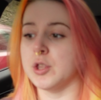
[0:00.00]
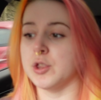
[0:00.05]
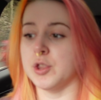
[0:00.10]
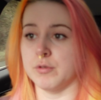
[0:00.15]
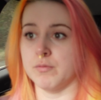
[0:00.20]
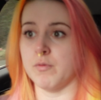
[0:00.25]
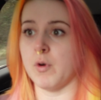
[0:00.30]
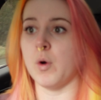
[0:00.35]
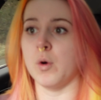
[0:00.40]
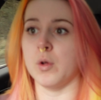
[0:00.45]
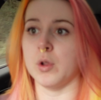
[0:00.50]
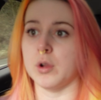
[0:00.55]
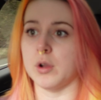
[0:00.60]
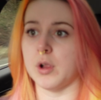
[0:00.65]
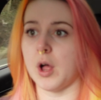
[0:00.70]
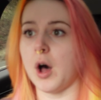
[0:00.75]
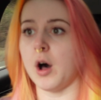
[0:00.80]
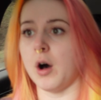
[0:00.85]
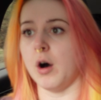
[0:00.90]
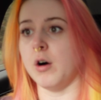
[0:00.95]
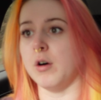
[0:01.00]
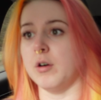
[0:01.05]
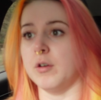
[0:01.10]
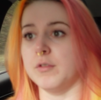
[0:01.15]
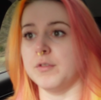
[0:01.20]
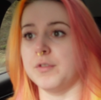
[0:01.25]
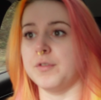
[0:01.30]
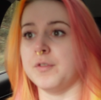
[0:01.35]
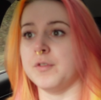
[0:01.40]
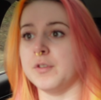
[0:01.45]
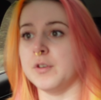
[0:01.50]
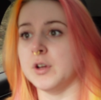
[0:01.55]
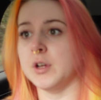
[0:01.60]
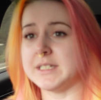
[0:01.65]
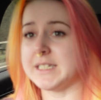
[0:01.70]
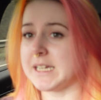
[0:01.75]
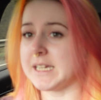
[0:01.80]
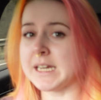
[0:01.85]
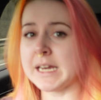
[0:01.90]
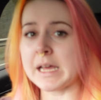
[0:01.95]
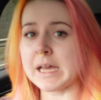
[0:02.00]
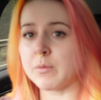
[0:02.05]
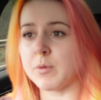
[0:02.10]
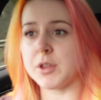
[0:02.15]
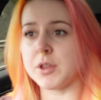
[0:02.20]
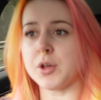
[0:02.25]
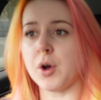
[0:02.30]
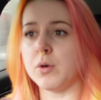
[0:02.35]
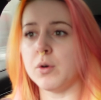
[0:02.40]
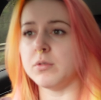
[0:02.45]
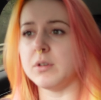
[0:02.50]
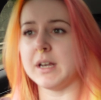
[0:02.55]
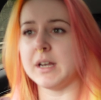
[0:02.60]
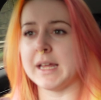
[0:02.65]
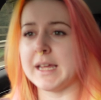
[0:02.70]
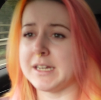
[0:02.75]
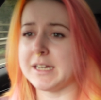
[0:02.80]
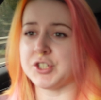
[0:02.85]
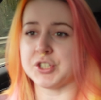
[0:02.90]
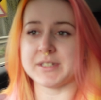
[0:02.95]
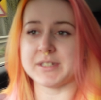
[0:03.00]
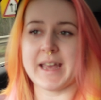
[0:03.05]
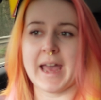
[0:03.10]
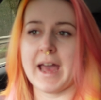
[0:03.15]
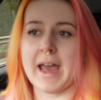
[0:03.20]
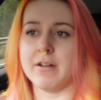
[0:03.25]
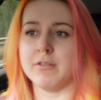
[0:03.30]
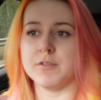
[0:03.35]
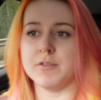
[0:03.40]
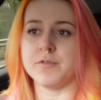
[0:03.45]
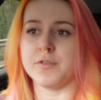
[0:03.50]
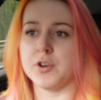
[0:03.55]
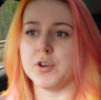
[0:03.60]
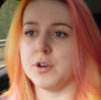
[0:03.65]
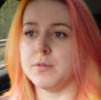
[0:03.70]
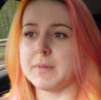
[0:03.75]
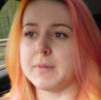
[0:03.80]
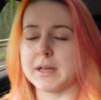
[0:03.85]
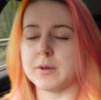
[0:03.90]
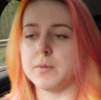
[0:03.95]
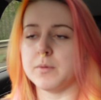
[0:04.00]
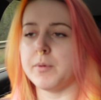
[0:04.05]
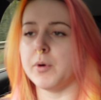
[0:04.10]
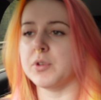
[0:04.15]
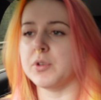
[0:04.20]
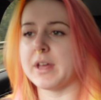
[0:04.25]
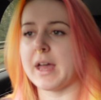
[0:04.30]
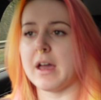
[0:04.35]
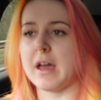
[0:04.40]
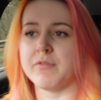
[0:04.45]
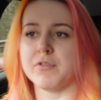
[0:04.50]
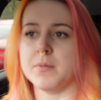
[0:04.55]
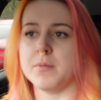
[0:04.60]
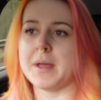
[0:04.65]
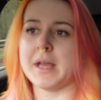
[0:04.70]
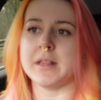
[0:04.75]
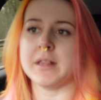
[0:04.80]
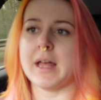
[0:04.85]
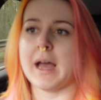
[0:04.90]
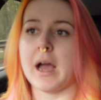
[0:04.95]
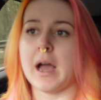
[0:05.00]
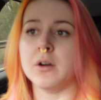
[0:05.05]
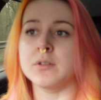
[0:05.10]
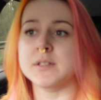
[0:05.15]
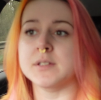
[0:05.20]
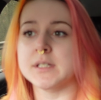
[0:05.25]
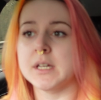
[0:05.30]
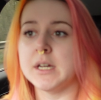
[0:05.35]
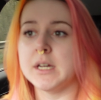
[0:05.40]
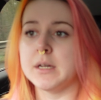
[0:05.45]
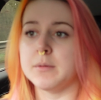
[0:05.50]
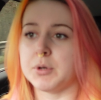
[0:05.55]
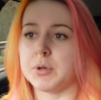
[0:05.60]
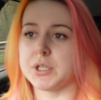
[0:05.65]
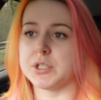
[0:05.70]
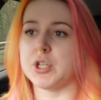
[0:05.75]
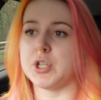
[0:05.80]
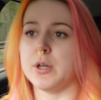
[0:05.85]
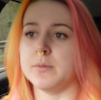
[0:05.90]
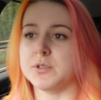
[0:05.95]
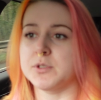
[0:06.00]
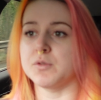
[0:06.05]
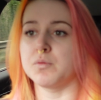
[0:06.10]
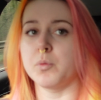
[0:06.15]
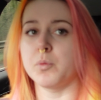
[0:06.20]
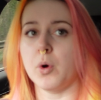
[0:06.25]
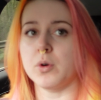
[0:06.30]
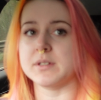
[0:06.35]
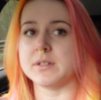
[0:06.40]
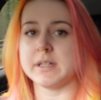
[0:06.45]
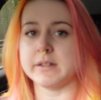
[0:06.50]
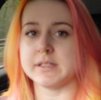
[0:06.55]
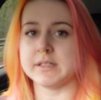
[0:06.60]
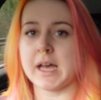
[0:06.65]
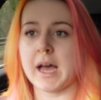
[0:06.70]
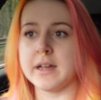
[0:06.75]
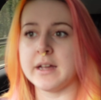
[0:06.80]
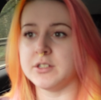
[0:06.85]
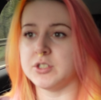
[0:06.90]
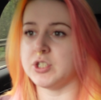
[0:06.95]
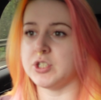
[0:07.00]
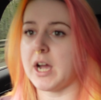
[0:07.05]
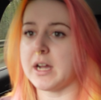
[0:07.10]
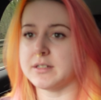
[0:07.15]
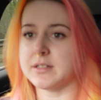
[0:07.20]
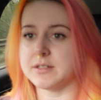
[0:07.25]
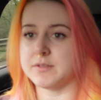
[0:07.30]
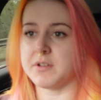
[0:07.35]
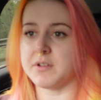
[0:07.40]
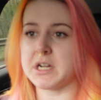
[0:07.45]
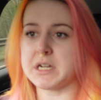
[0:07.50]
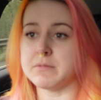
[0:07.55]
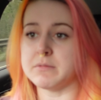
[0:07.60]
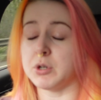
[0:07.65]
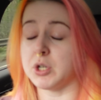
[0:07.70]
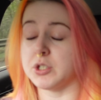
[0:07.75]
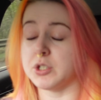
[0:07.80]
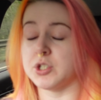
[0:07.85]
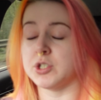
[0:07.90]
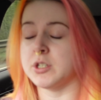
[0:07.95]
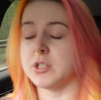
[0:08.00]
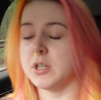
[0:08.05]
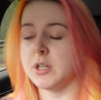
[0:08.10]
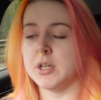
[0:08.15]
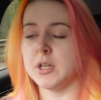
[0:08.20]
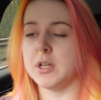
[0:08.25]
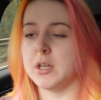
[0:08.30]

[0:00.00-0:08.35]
the role of dealing with Oakley and just caring for him. Like we both care for him in the house, but in terms of walks outside, Jack has very much